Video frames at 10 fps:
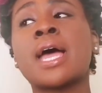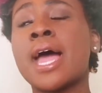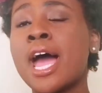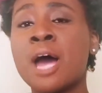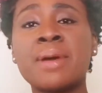
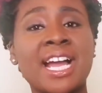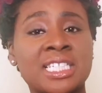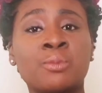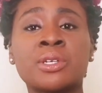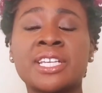ask
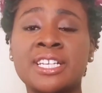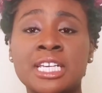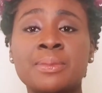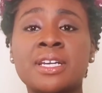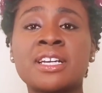them what they
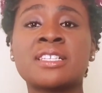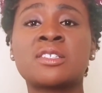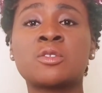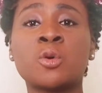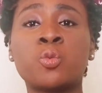need, because
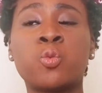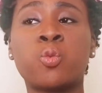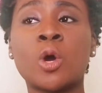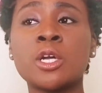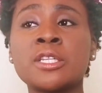the
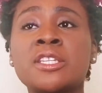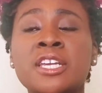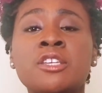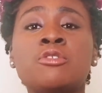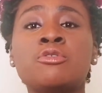one
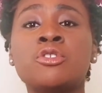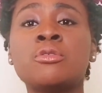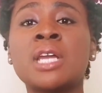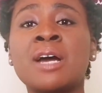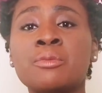thing you do
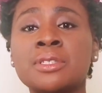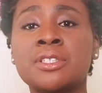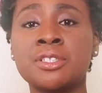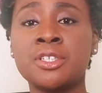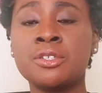not want
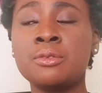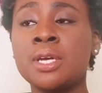to do